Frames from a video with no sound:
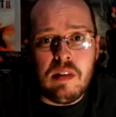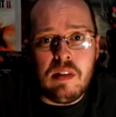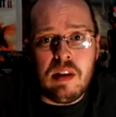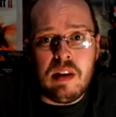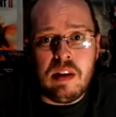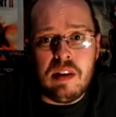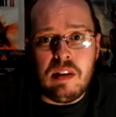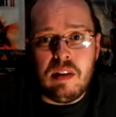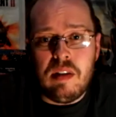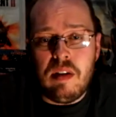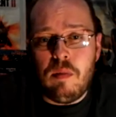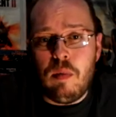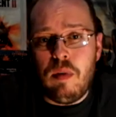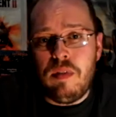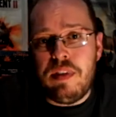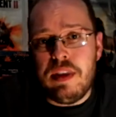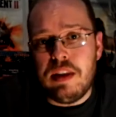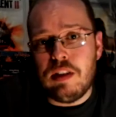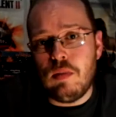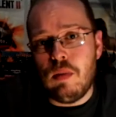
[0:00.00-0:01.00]
And with
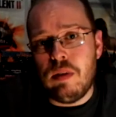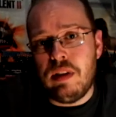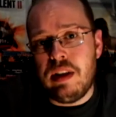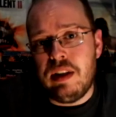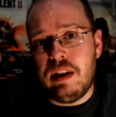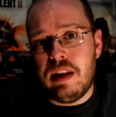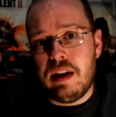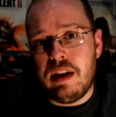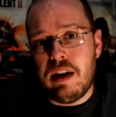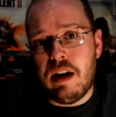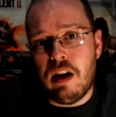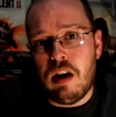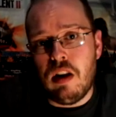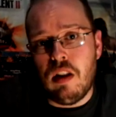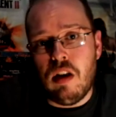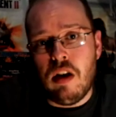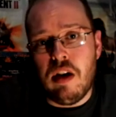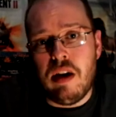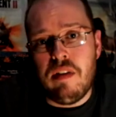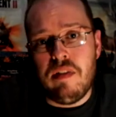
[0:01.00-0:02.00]
this one, they did cut a
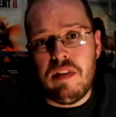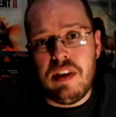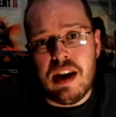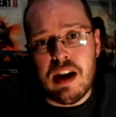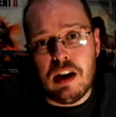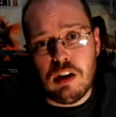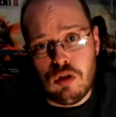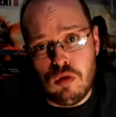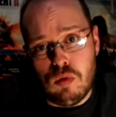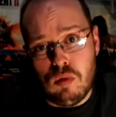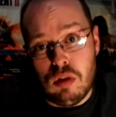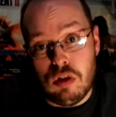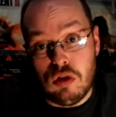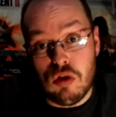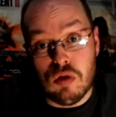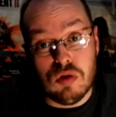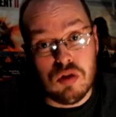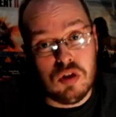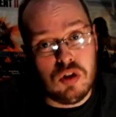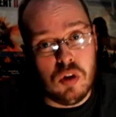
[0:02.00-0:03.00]
lot of the actual original
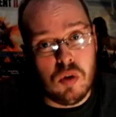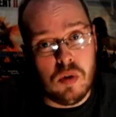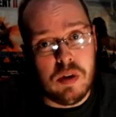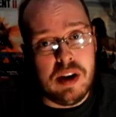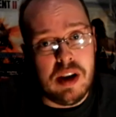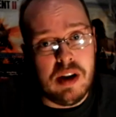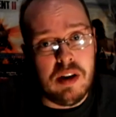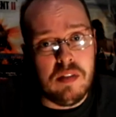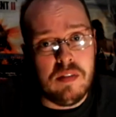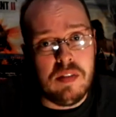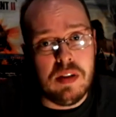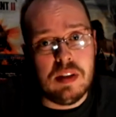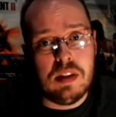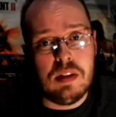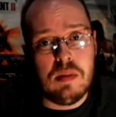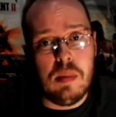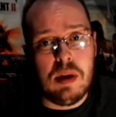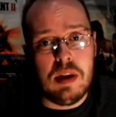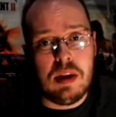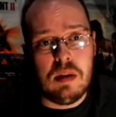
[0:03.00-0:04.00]
story out of it to
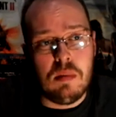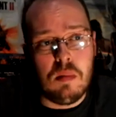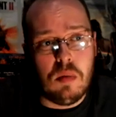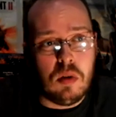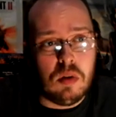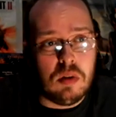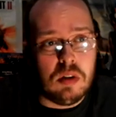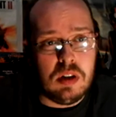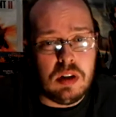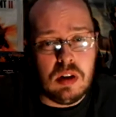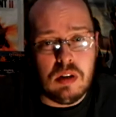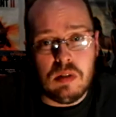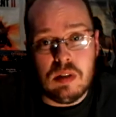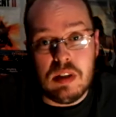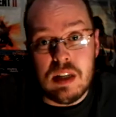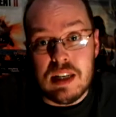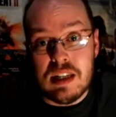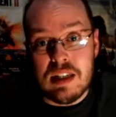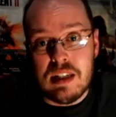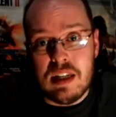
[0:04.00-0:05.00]
make it more you know
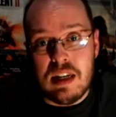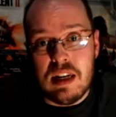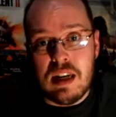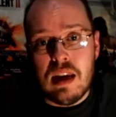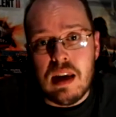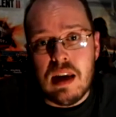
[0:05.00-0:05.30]
Disney,